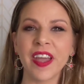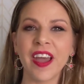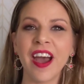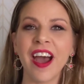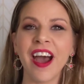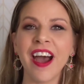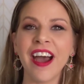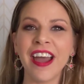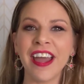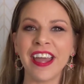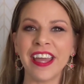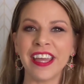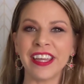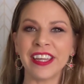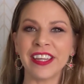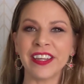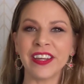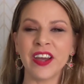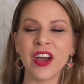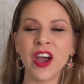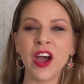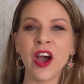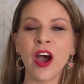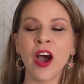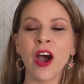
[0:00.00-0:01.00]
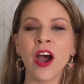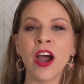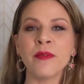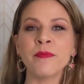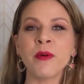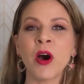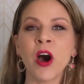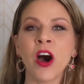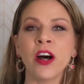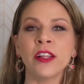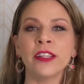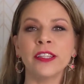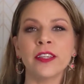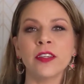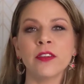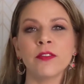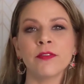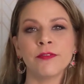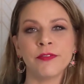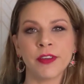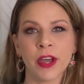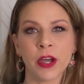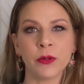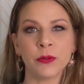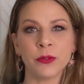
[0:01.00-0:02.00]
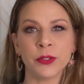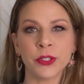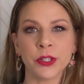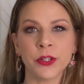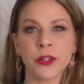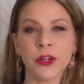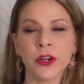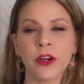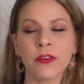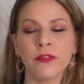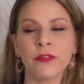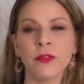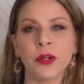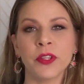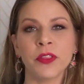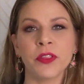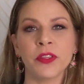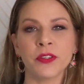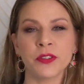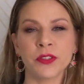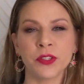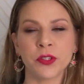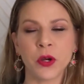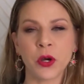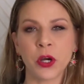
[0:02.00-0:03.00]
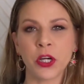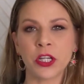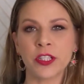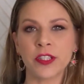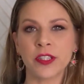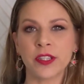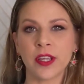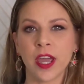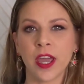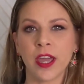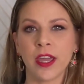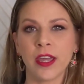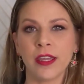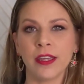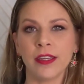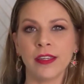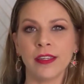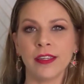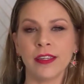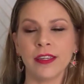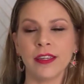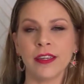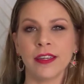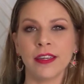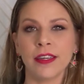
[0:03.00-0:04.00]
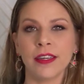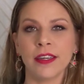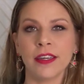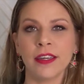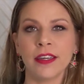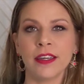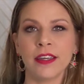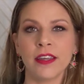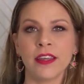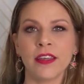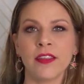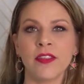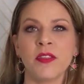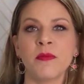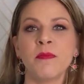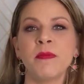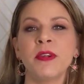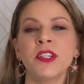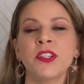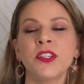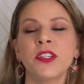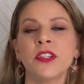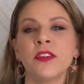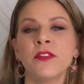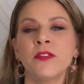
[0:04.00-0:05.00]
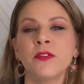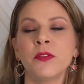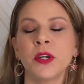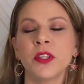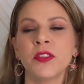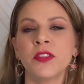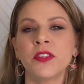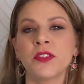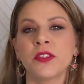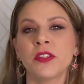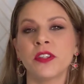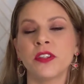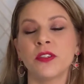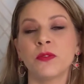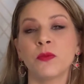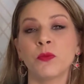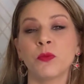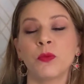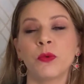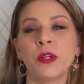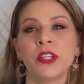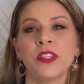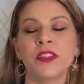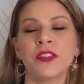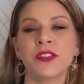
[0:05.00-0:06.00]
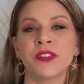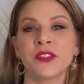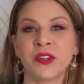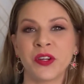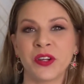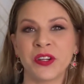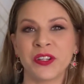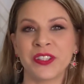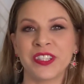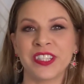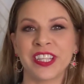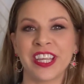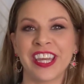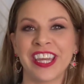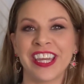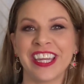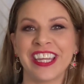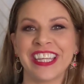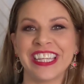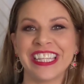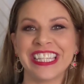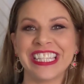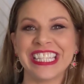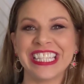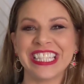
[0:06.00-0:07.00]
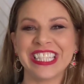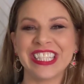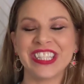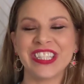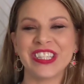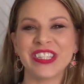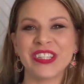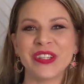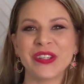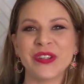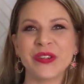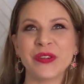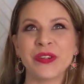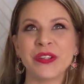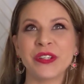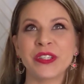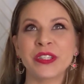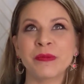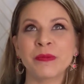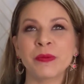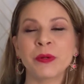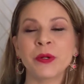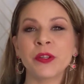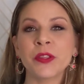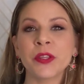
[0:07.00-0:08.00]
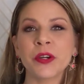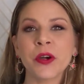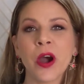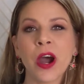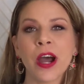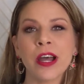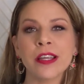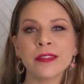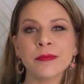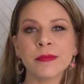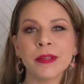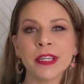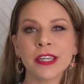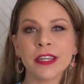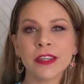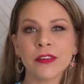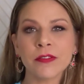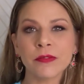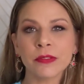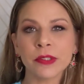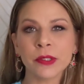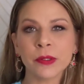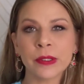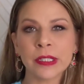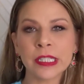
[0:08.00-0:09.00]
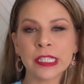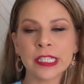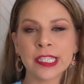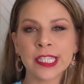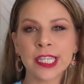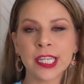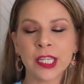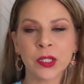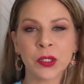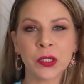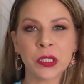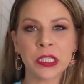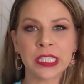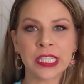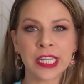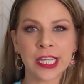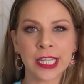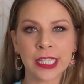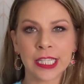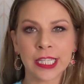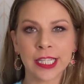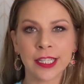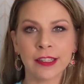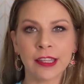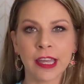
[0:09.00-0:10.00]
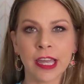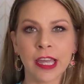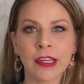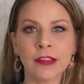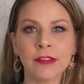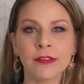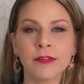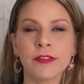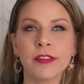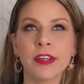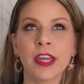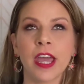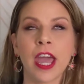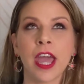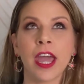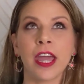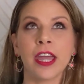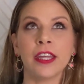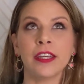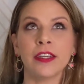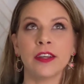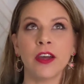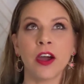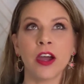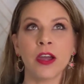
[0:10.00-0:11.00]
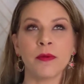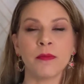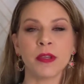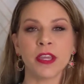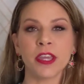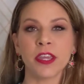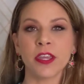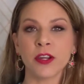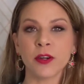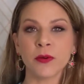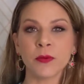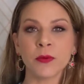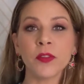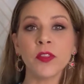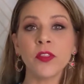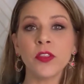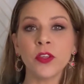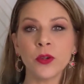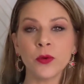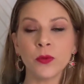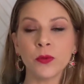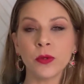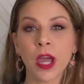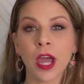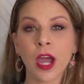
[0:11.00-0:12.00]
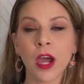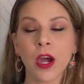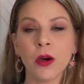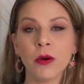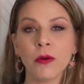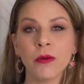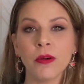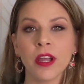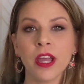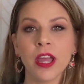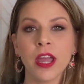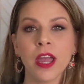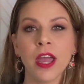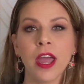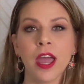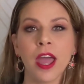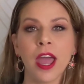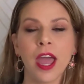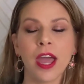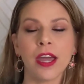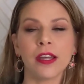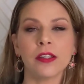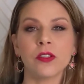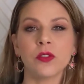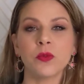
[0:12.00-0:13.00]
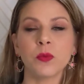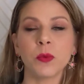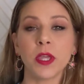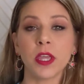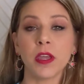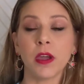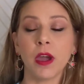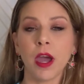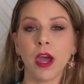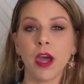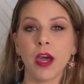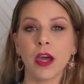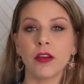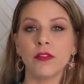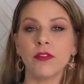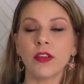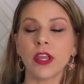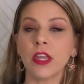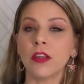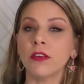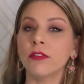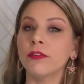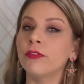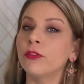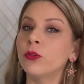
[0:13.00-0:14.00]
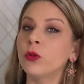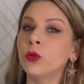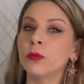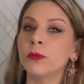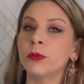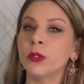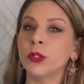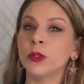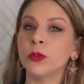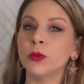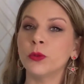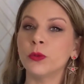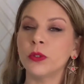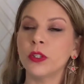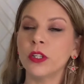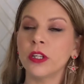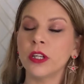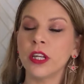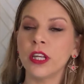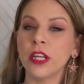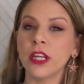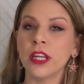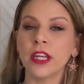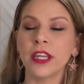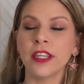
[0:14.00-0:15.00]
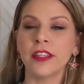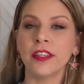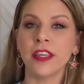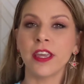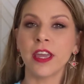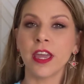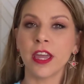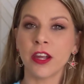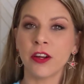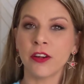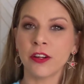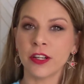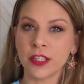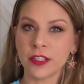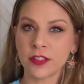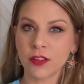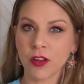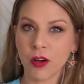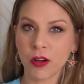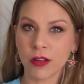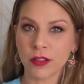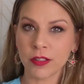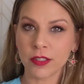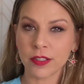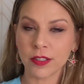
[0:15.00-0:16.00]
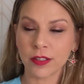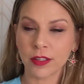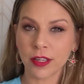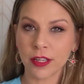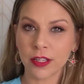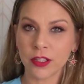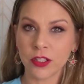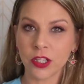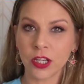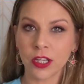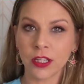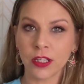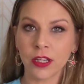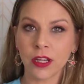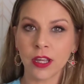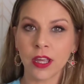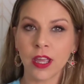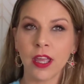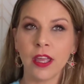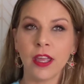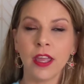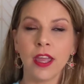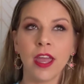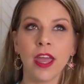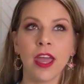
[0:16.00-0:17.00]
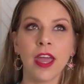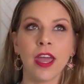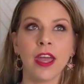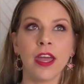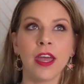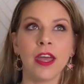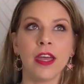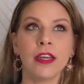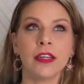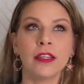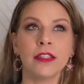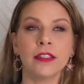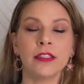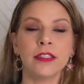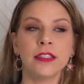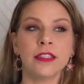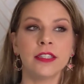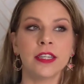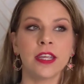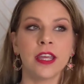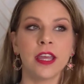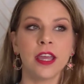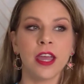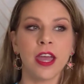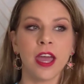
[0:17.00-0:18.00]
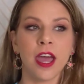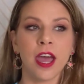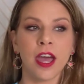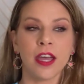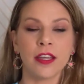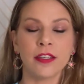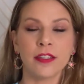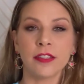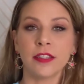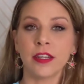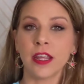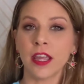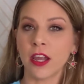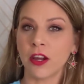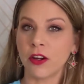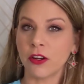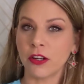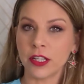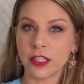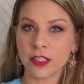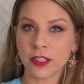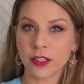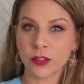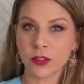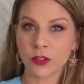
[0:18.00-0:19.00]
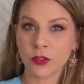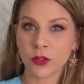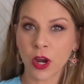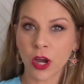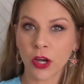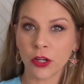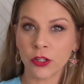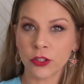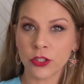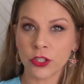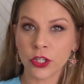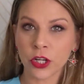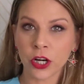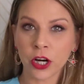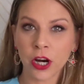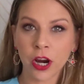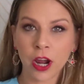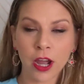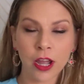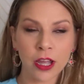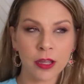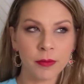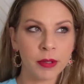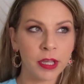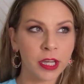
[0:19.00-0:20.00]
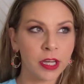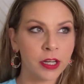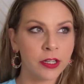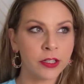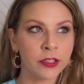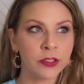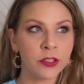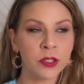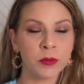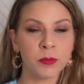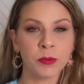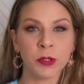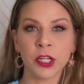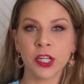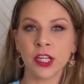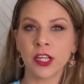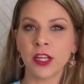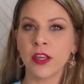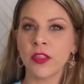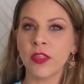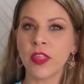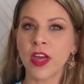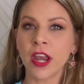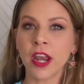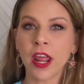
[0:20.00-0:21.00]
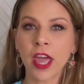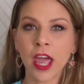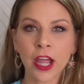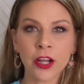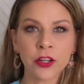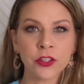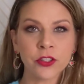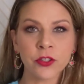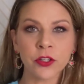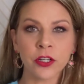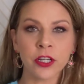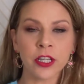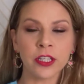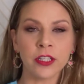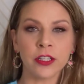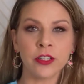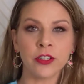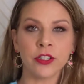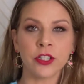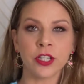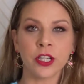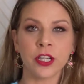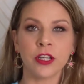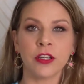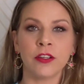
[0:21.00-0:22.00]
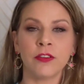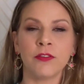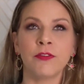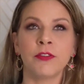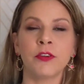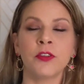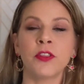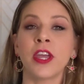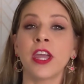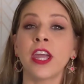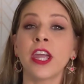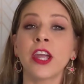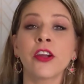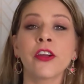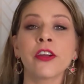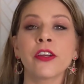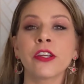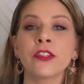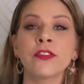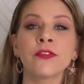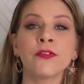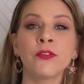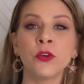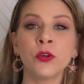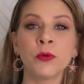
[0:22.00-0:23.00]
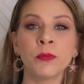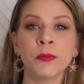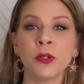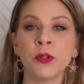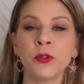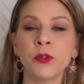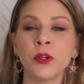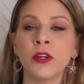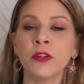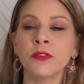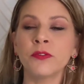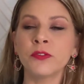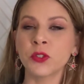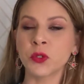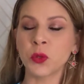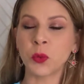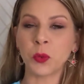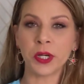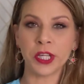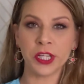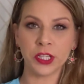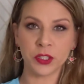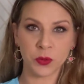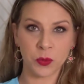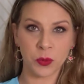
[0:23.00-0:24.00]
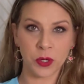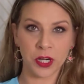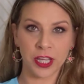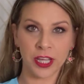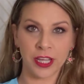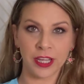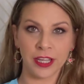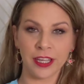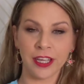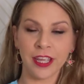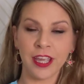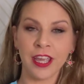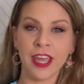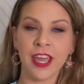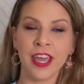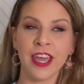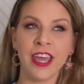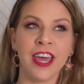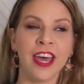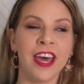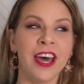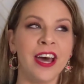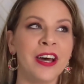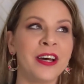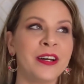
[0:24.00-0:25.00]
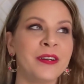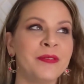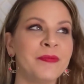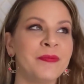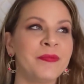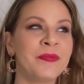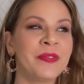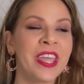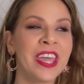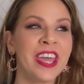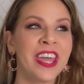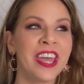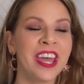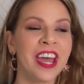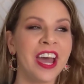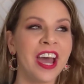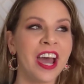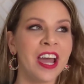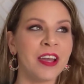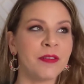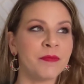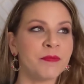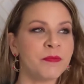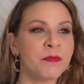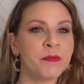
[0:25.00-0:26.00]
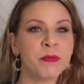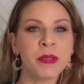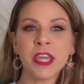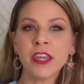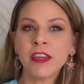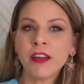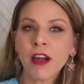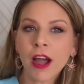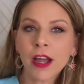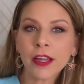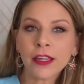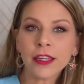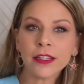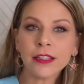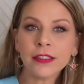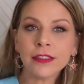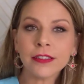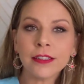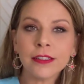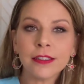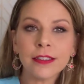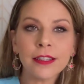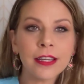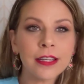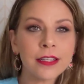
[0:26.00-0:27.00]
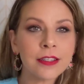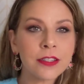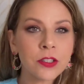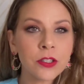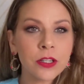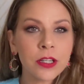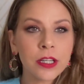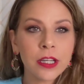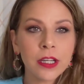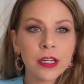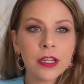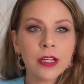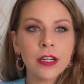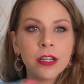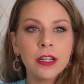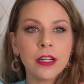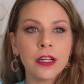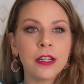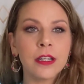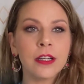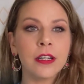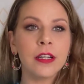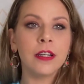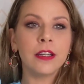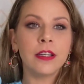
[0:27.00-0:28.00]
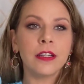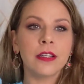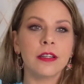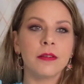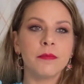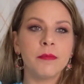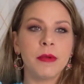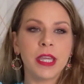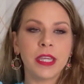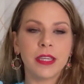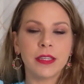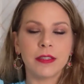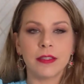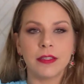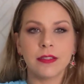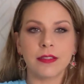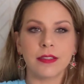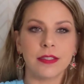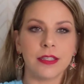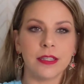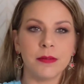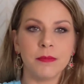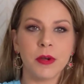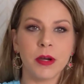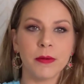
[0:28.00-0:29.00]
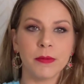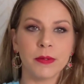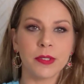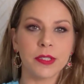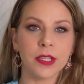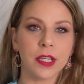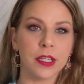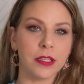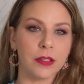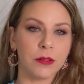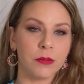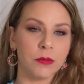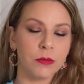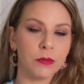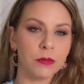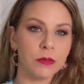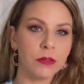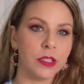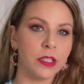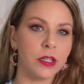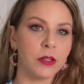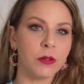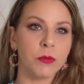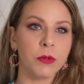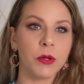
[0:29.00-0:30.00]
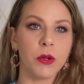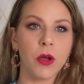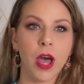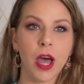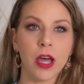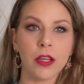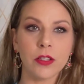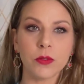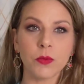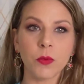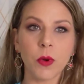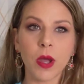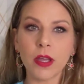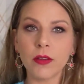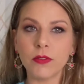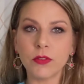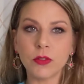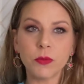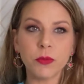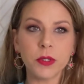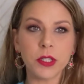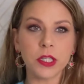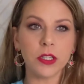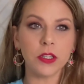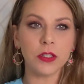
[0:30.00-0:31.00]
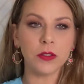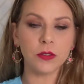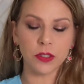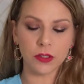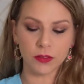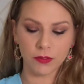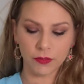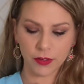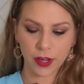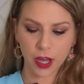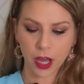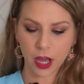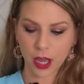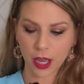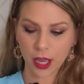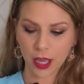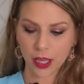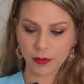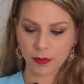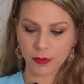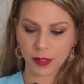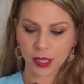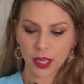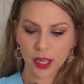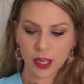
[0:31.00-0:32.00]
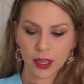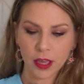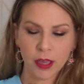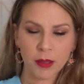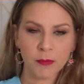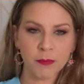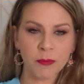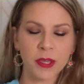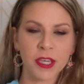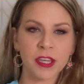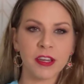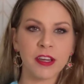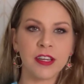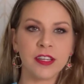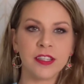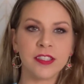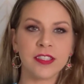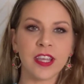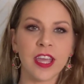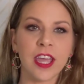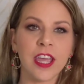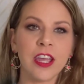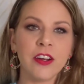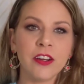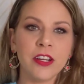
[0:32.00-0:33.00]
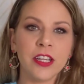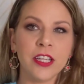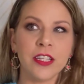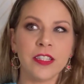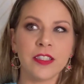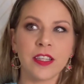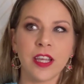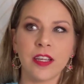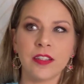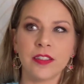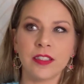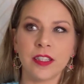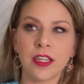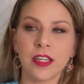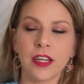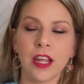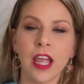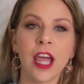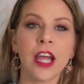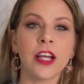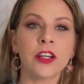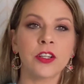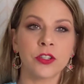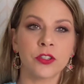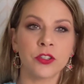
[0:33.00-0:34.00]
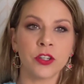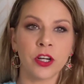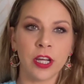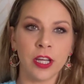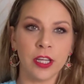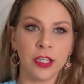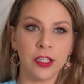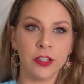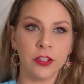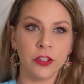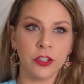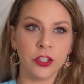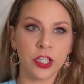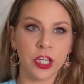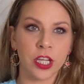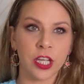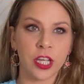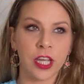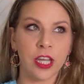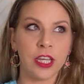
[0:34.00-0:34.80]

Hi, I'm Holly, founder of What the Stars Say. The mission of What the Stars Say is to explore the cosmic influence in our daily life. And I'm here with you now as we have a full moon in the Aries constellation. And as an Aries astrologer, I'm here to bring that extra energy for the Aries full moon of 2020. Um, I'm peacocking a little extra here, making this seem almost like a Real Housewives reunion vibe, because Aries has that extra energy.